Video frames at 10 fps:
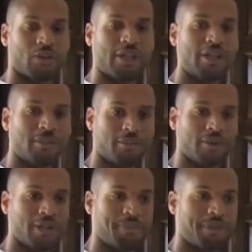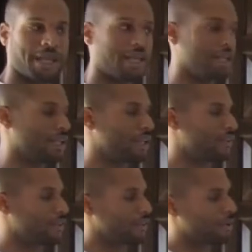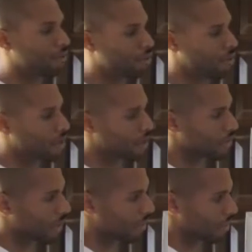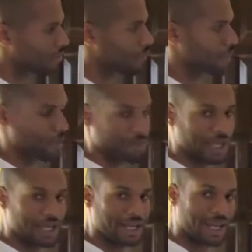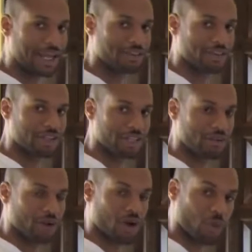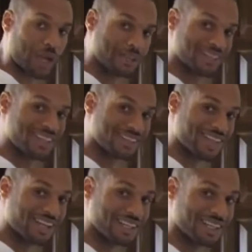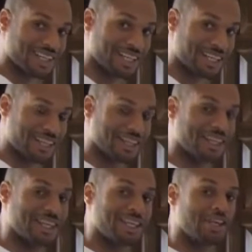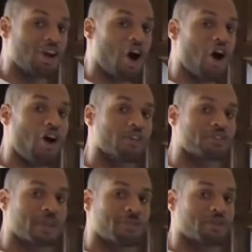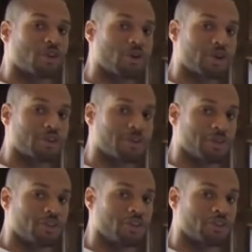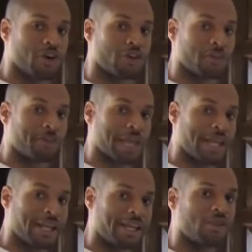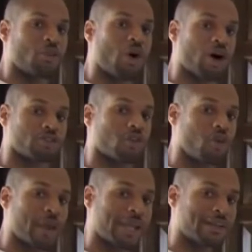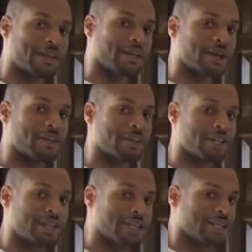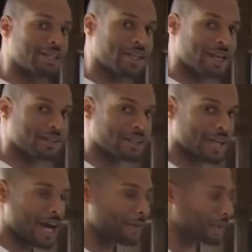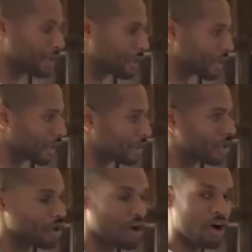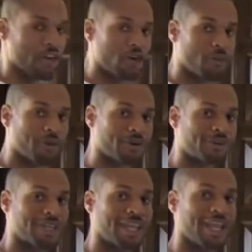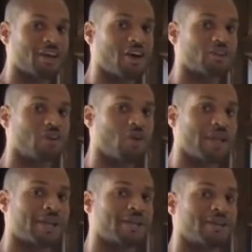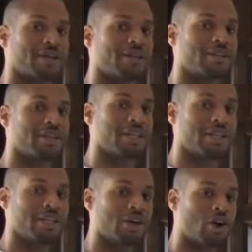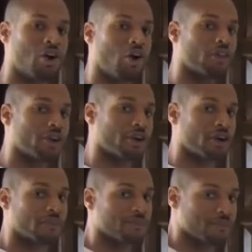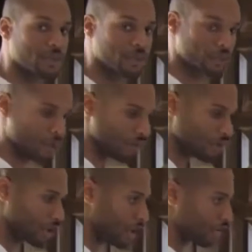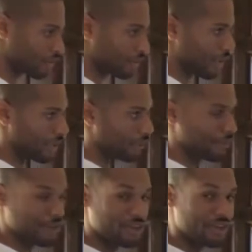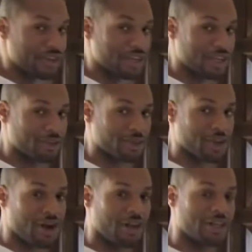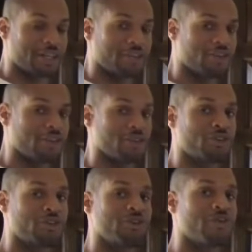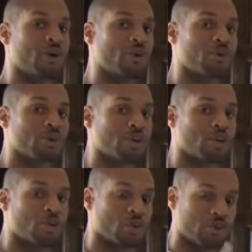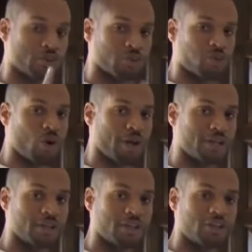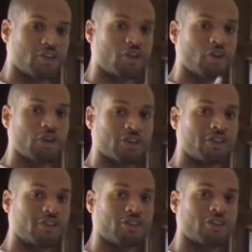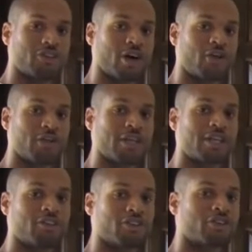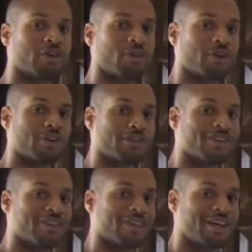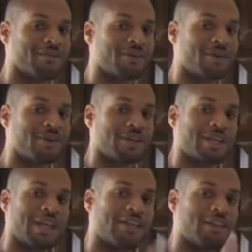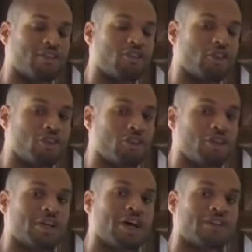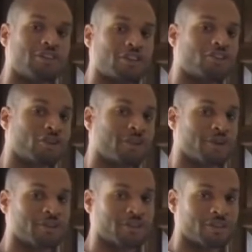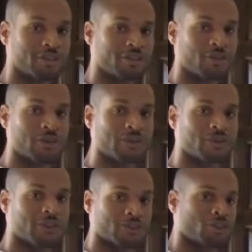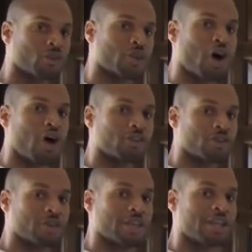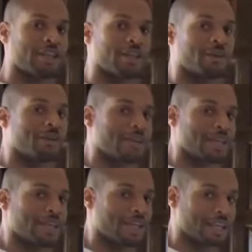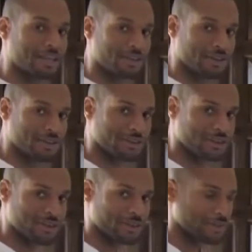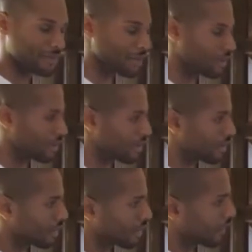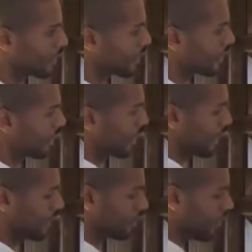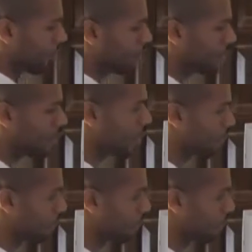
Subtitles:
when the planet gets itself to another level, when the planet actually awakes its Kundalini, then all subsequent species on the planet will also awaken their Kundalini. That is the common theory. Although a person can also awaken their Kundalini on their own. So understand, the mission, as we call it, is still twofold, which is one, to ascend yourself and to get yourself on an ascended level, and then two, assist your brothers and sisters with also getting them into ascension. And so